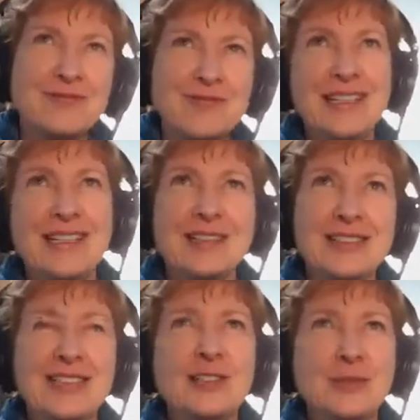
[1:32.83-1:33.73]
he
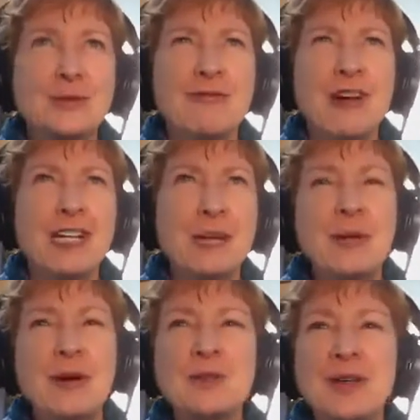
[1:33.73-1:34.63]
learned to rock climb at
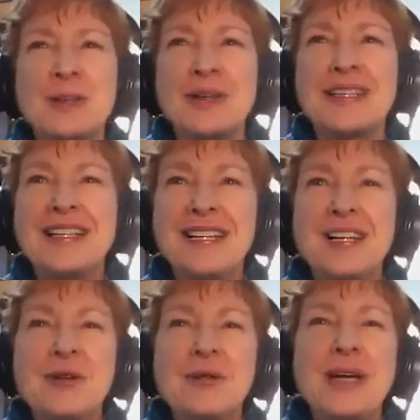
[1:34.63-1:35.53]
West Point, but
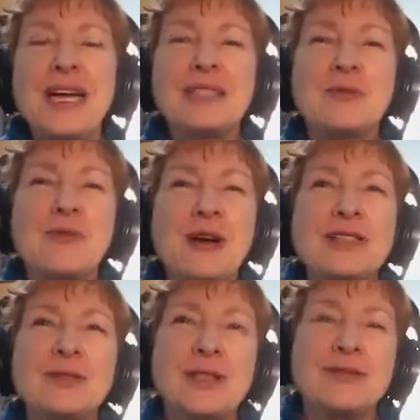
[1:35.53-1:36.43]
we had some
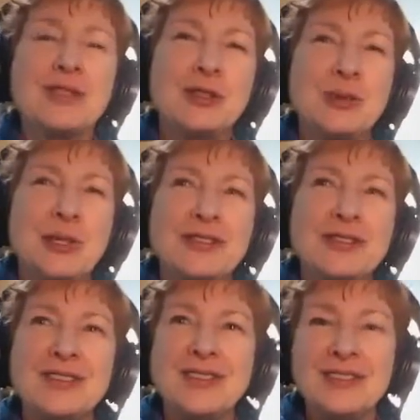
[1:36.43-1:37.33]
friends who lived in New
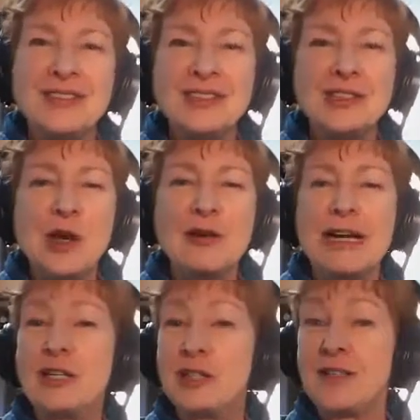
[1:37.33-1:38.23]
Paltz, Laura
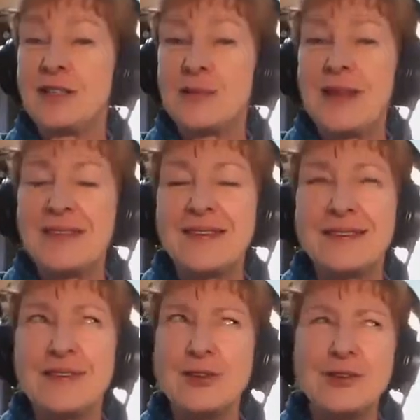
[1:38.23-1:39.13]
and Jean Smith,
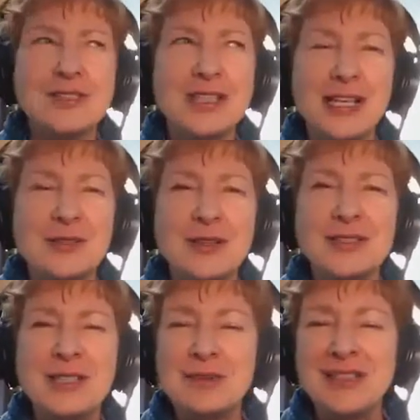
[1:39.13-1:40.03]
if you're still out there
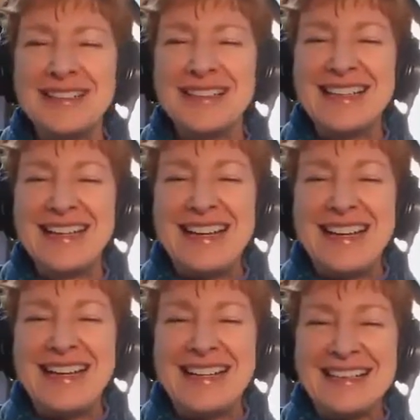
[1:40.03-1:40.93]
somewhere,
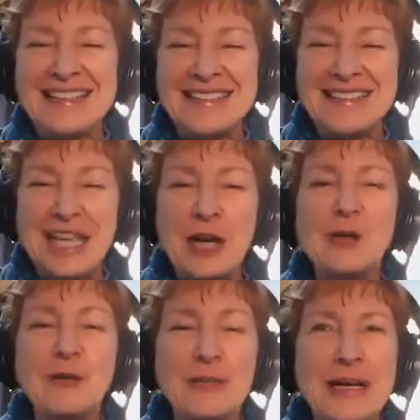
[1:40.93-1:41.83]
and they
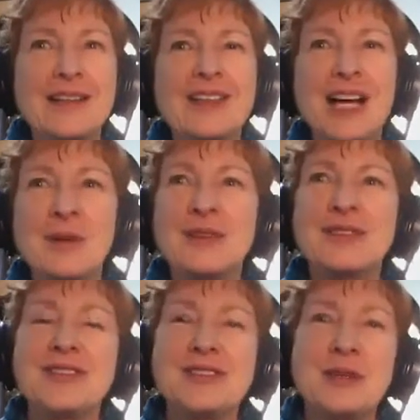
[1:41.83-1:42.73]
were big climbers,
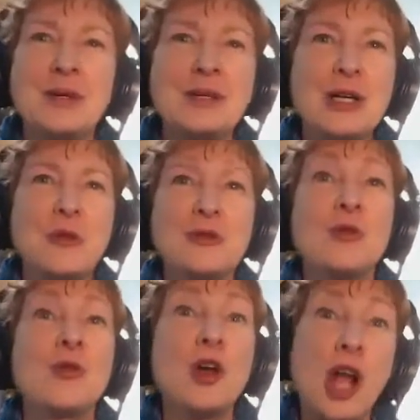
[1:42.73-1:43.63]
and so we would go
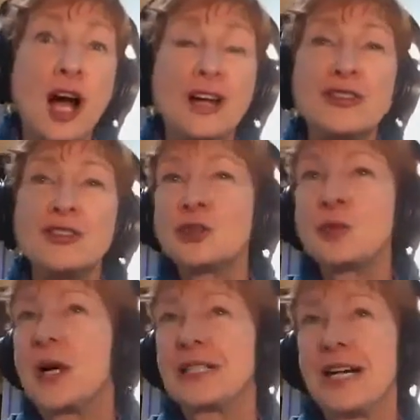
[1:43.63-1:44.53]
to the gunks, the
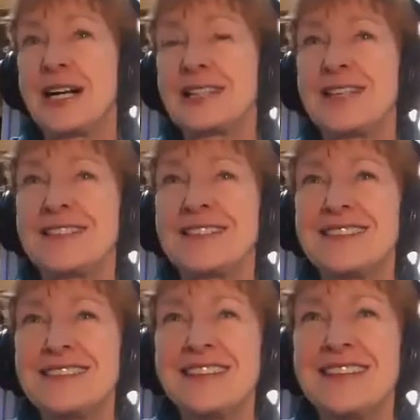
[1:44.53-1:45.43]
Schwan gunks,
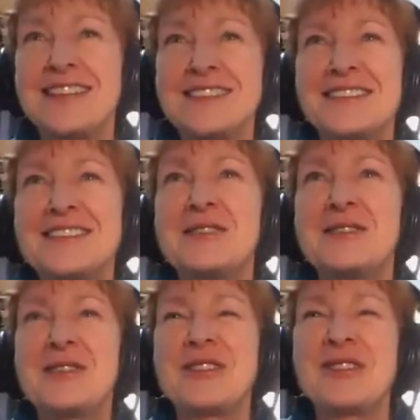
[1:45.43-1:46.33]
as you
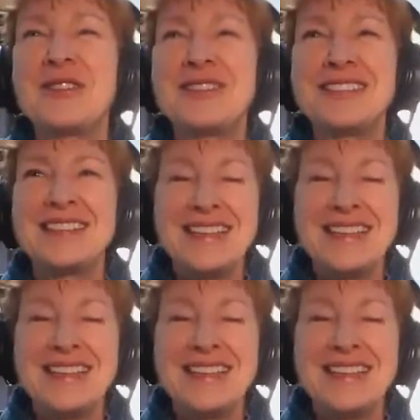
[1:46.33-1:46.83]
know they're called.